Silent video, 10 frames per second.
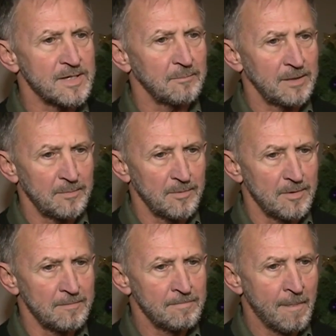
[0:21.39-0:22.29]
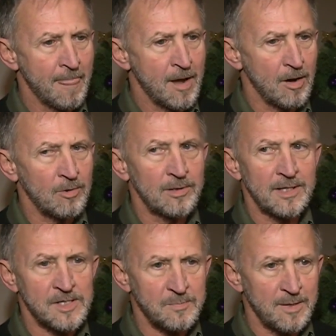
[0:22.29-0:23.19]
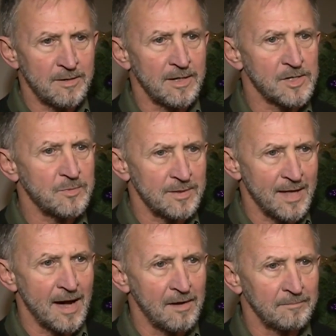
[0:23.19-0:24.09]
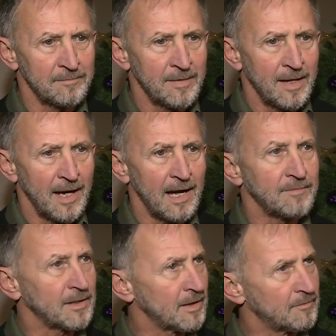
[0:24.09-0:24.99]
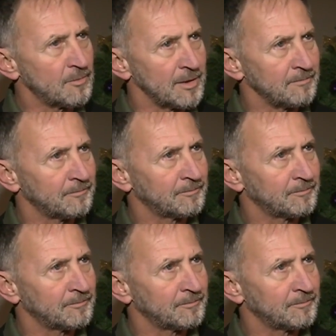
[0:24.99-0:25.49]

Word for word: that people are going to experience without having a loved one.